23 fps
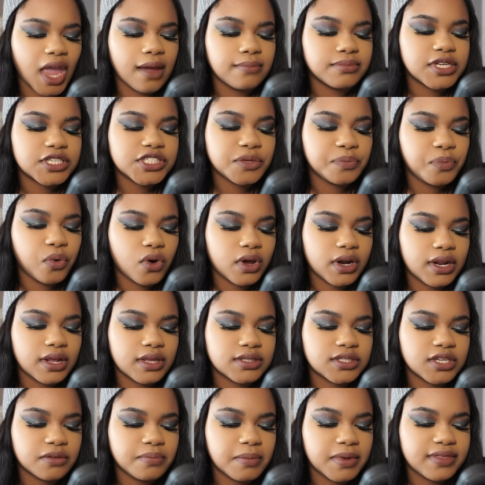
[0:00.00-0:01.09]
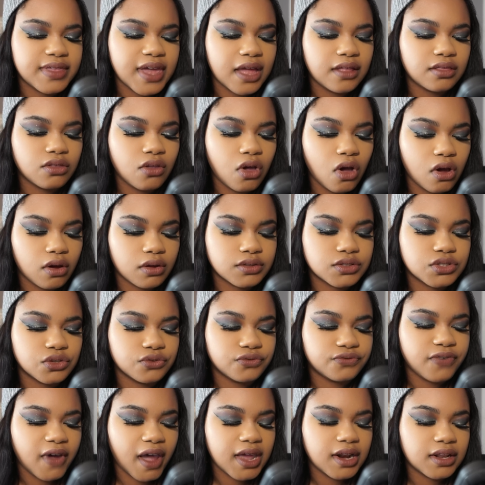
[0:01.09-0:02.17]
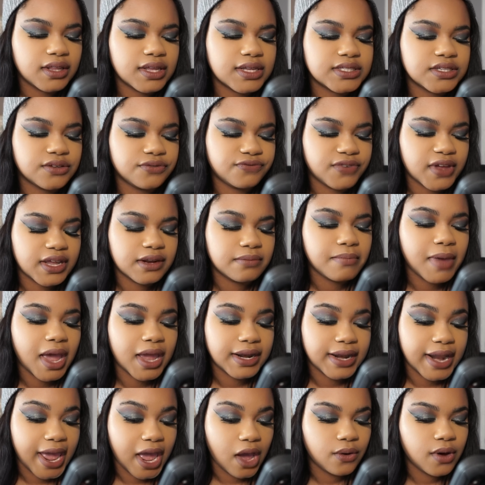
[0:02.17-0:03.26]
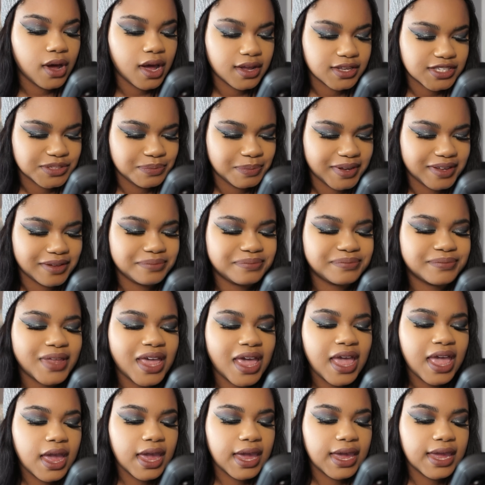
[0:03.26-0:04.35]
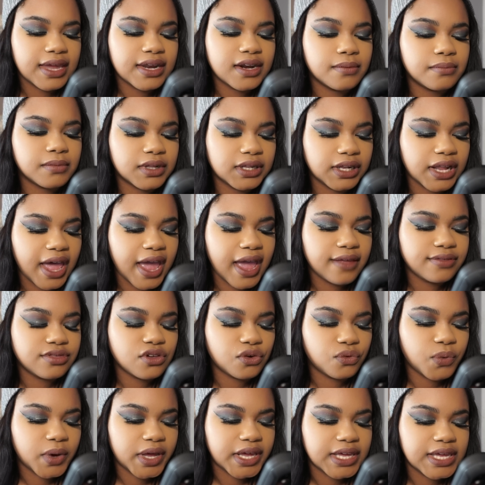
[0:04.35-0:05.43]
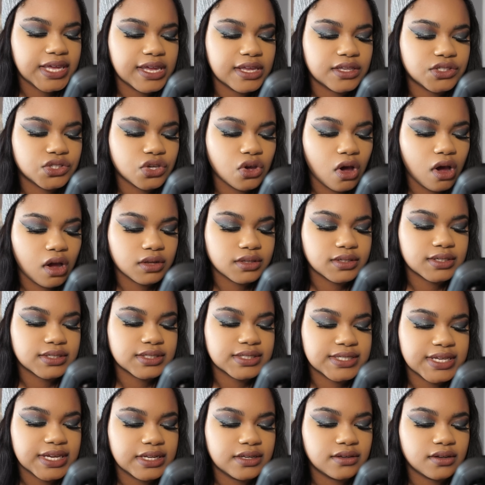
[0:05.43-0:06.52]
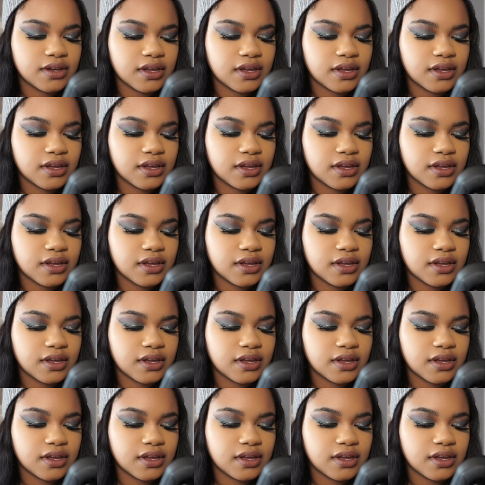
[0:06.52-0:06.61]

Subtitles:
I'm disappointed it took me that long to finally defend my now husband, and I'm glad the way he talked didn't